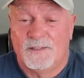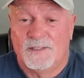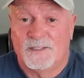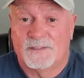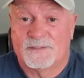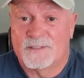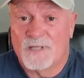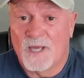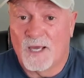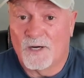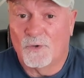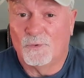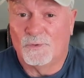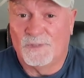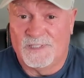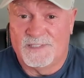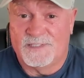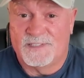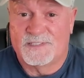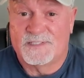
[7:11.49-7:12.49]
it's not
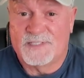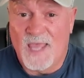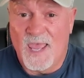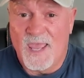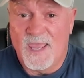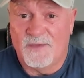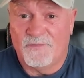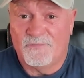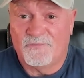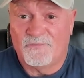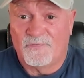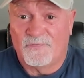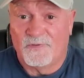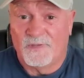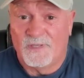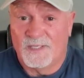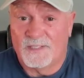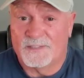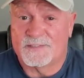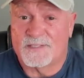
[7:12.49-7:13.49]
only safe,
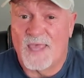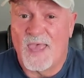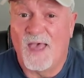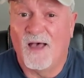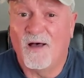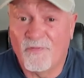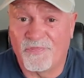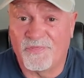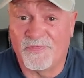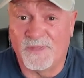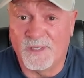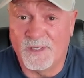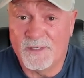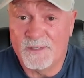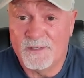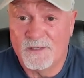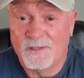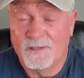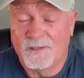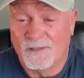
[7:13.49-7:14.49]
it's
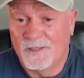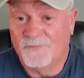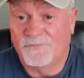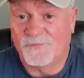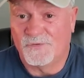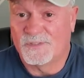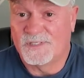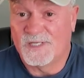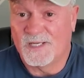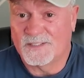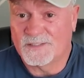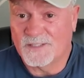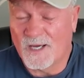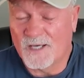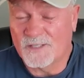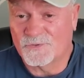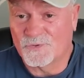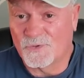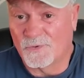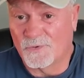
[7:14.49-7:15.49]
healthy if your
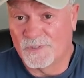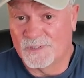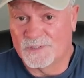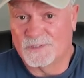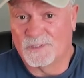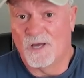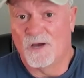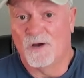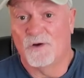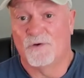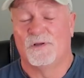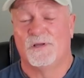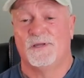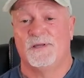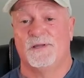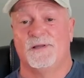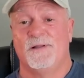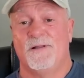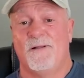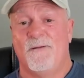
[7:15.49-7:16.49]
testosterone is low.
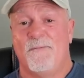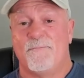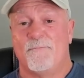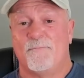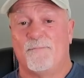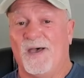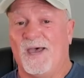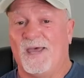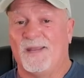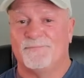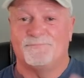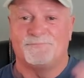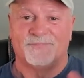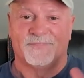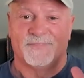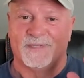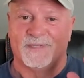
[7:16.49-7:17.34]
Absolutely. But